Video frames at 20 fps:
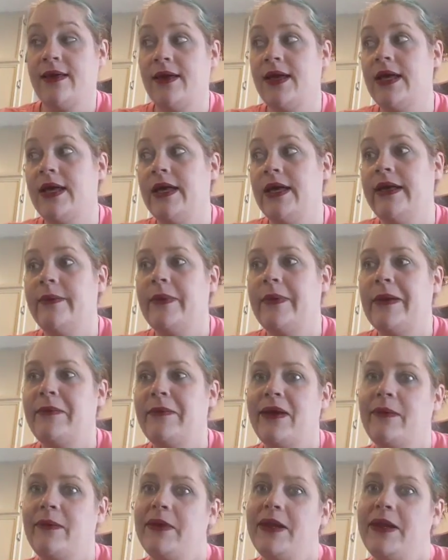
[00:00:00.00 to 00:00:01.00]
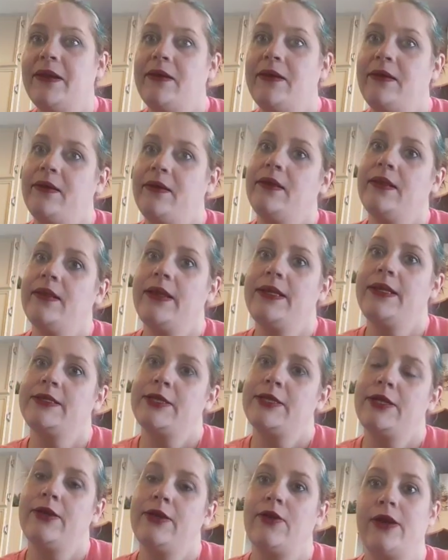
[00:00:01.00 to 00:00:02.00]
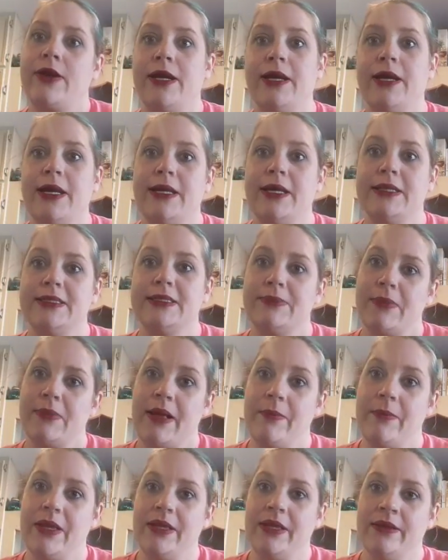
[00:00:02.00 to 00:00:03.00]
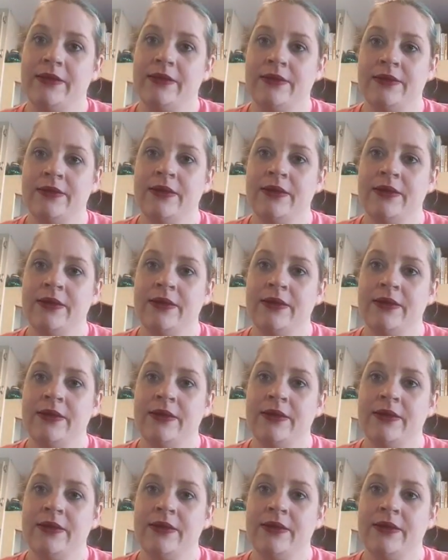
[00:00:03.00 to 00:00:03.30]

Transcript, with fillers: Um, I'm not being ugly to your grandkids, mama.